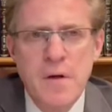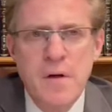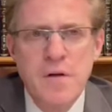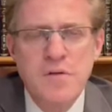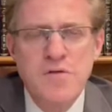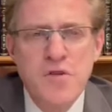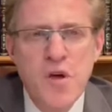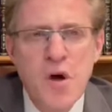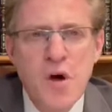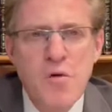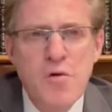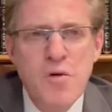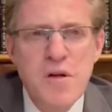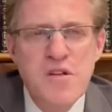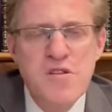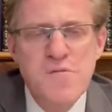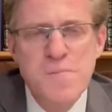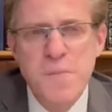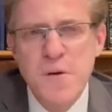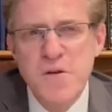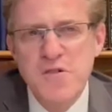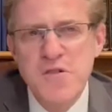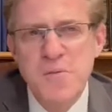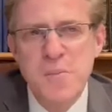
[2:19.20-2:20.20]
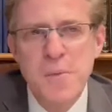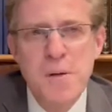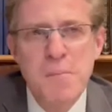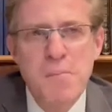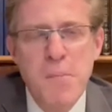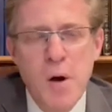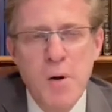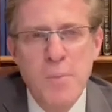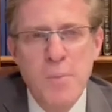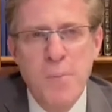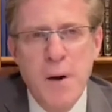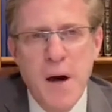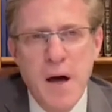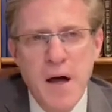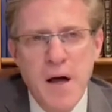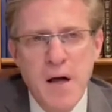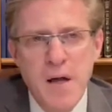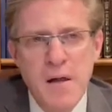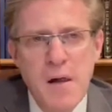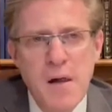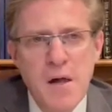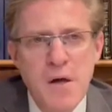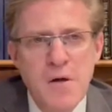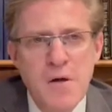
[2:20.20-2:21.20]
Torah is supposed to be mobile.
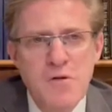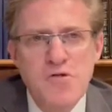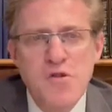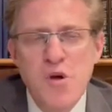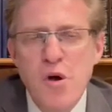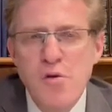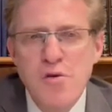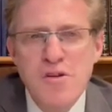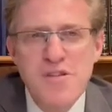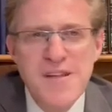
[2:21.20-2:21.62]
Torah